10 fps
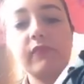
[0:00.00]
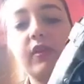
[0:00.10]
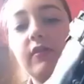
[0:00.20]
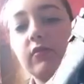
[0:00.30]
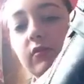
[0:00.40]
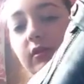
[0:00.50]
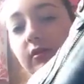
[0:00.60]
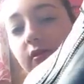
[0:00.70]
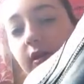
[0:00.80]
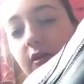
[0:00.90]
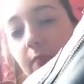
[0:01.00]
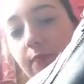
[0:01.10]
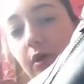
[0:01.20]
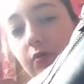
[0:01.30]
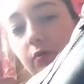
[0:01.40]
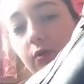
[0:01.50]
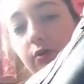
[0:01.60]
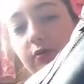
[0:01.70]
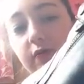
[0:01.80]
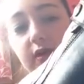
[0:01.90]
And they've got little like buckle
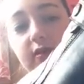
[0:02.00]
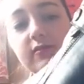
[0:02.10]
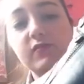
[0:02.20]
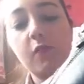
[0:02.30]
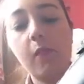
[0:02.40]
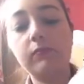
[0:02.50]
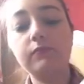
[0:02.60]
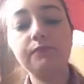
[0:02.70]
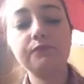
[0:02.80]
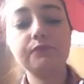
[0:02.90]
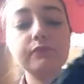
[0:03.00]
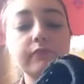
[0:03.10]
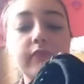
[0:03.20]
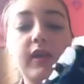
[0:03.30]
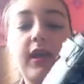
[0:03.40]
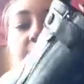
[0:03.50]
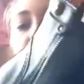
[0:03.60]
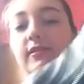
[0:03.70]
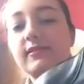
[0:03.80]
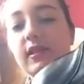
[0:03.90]
hook things. Oh,
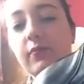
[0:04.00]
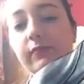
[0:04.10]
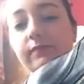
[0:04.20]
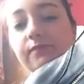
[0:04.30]
and a zip.